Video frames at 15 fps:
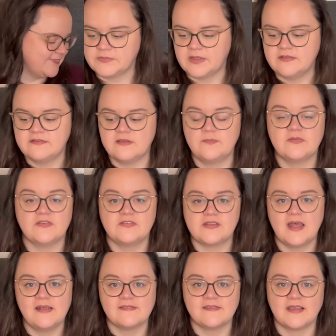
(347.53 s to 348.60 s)
In terms of
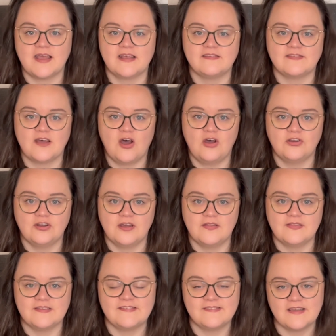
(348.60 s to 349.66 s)
stats, I cast that on
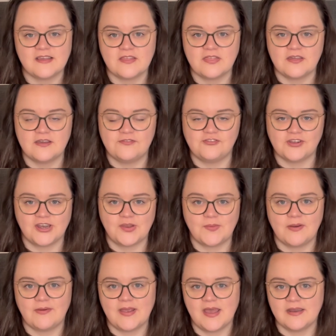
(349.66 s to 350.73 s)
the 6th of
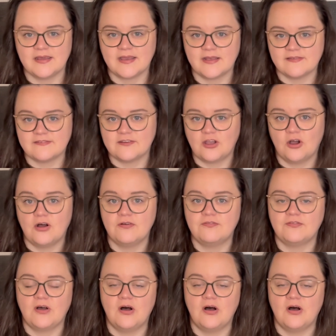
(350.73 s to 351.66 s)
January and I cast it off